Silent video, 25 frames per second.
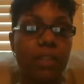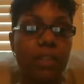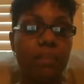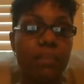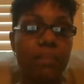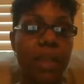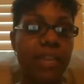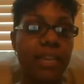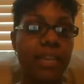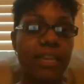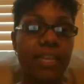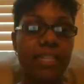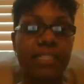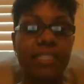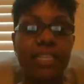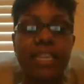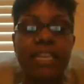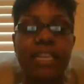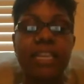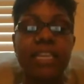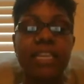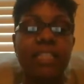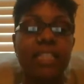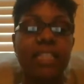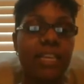maintenance,
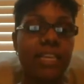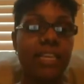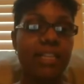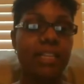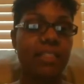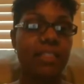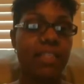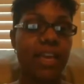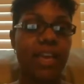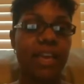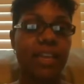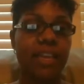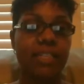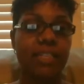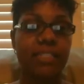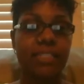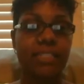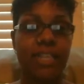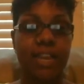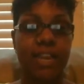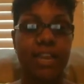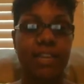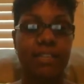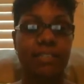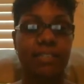anything that is
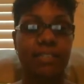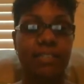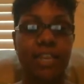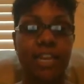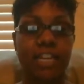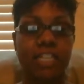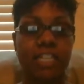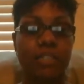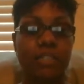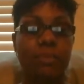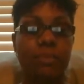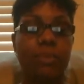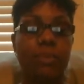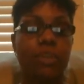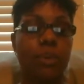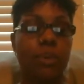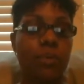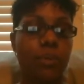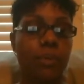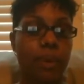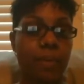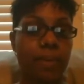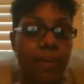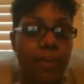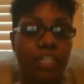tax deductible, you
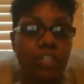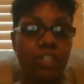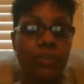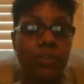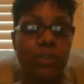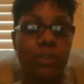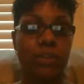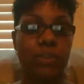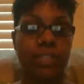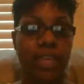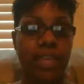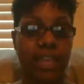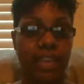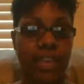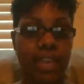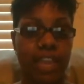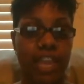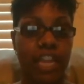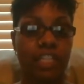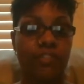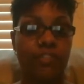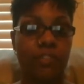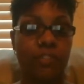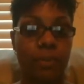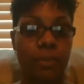want to make sure is in that
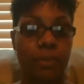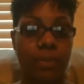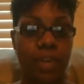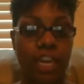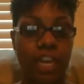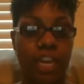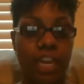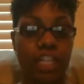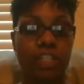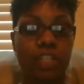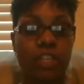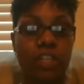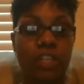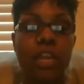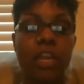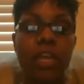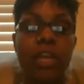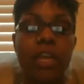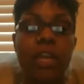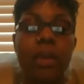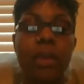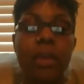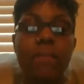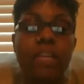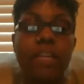cash flow manager.
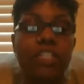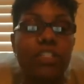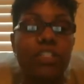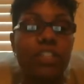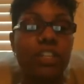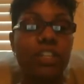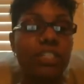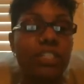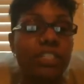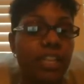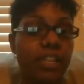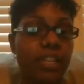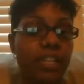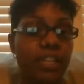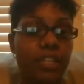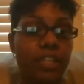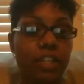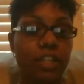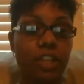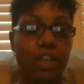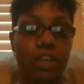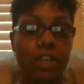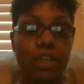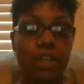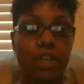Make sure you're telling
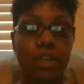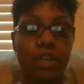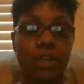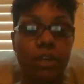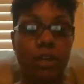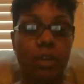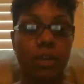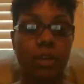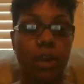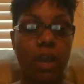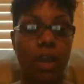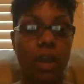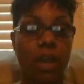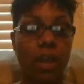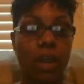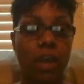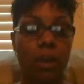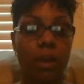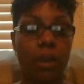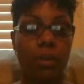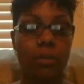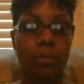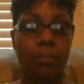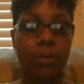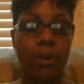your
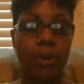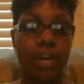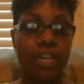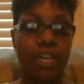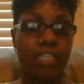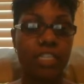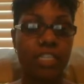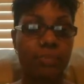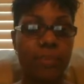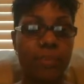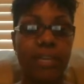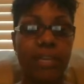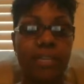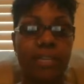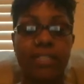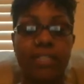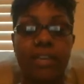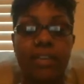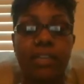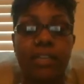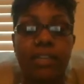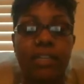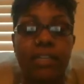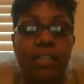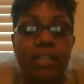prospects
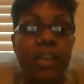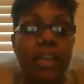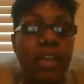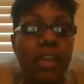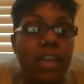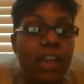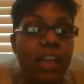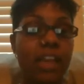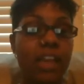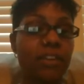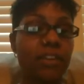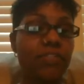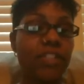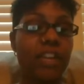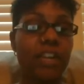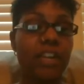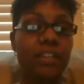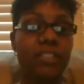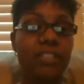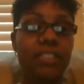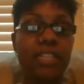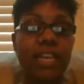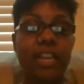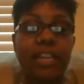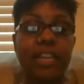that if
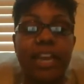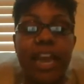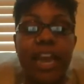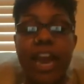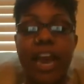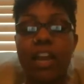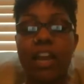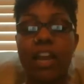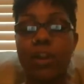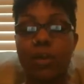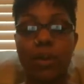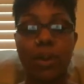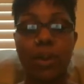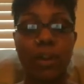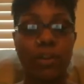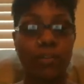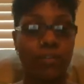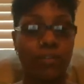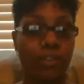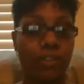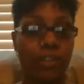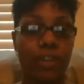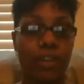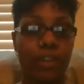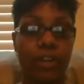there's not a category
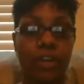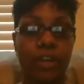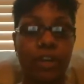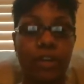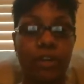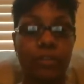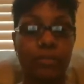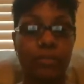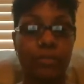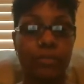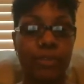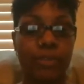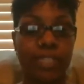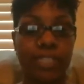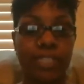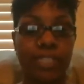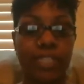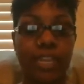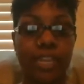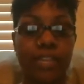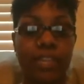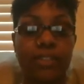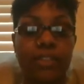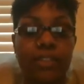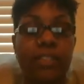for their
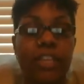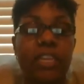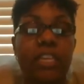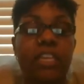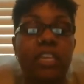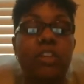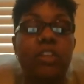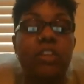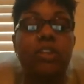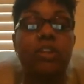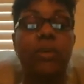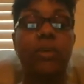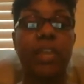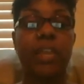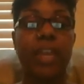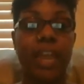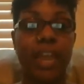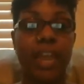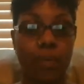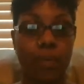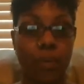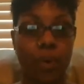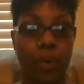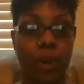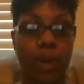receipt, that they can
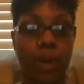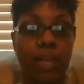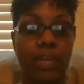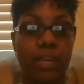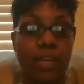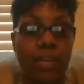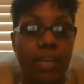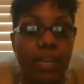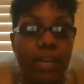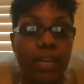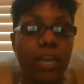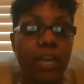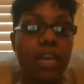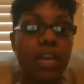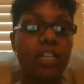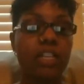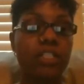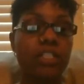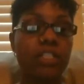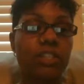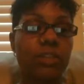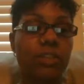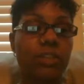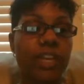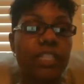create one.
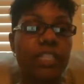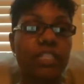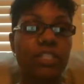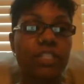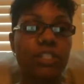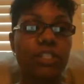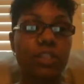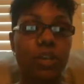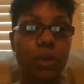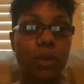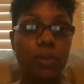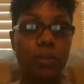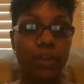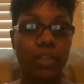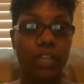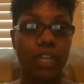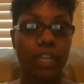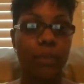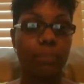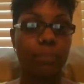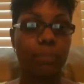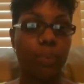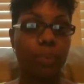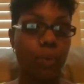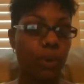So that's, really
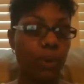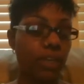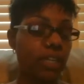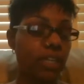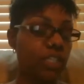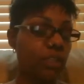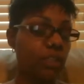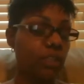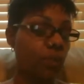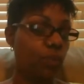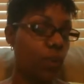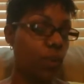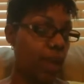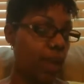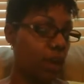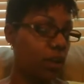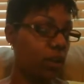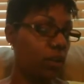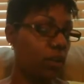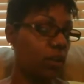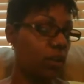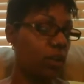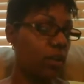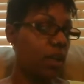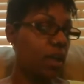important as
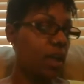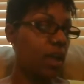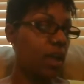well.